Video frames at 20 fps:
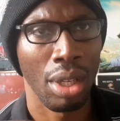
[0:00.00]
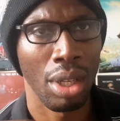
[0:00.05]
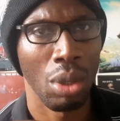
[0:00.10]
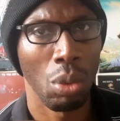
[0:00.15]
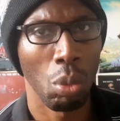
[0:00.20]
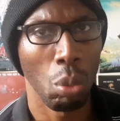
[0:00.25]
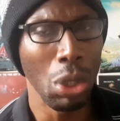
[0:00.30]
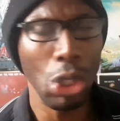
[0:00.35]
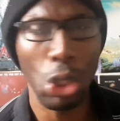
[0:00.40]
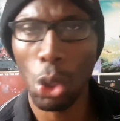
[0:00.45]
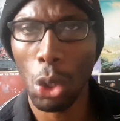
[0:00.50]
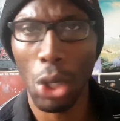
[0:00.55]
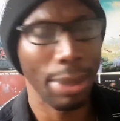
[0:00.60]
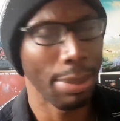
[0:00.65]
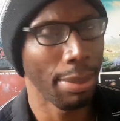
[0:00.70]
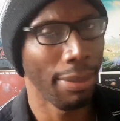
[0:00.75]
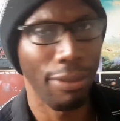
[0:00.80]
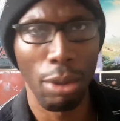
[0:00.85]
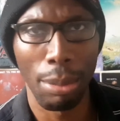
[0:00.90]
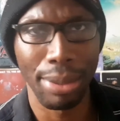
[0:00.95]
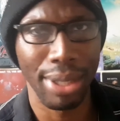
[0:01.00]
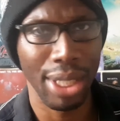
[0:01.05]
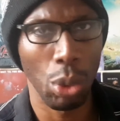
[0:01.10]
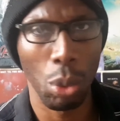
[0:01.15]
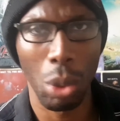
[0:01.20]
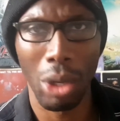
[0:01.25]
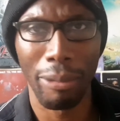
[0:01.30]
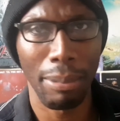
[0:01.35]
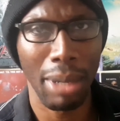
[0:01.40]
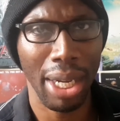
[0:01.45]
We saw his performance in
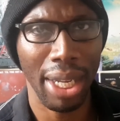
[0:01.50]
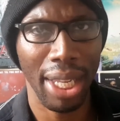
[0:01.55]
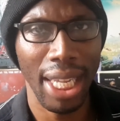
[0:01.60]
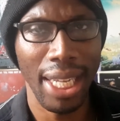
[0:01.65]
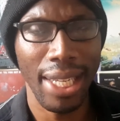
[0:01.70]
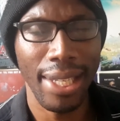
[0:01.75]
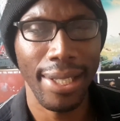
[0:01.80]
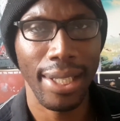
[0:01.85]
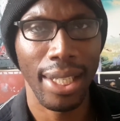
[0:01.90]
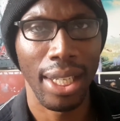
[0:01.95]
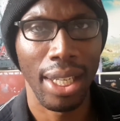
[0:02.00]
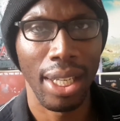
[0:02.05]
12 Monkeys.